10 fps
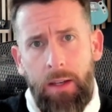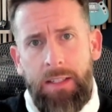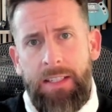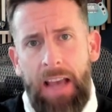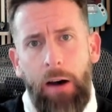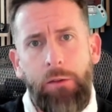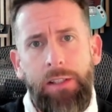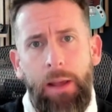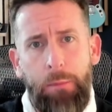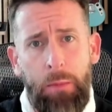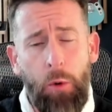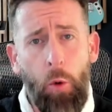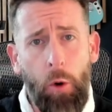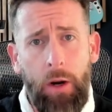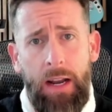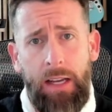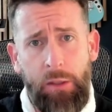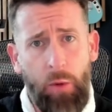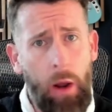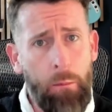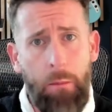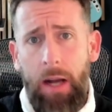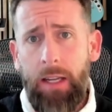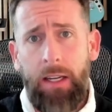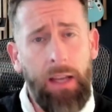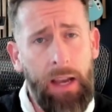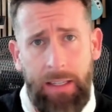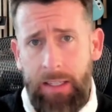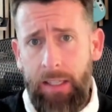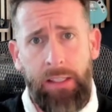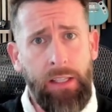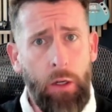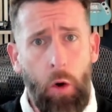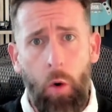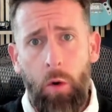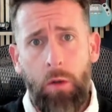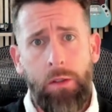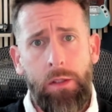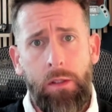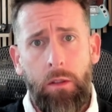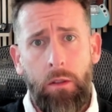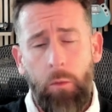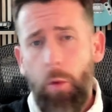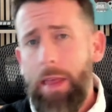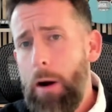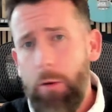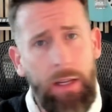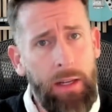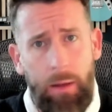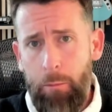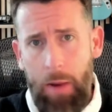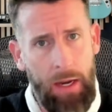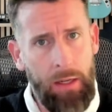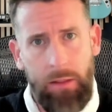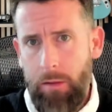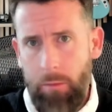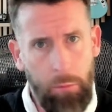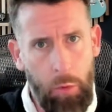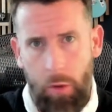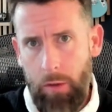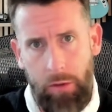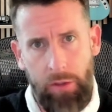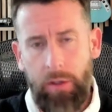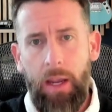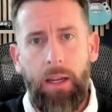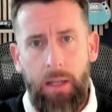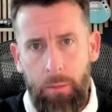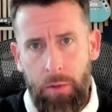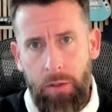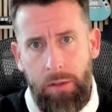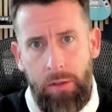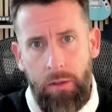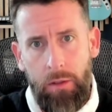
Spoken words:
DAOs let people organize around money, ideas, and goals without needing banks, borders, or gatekeepers.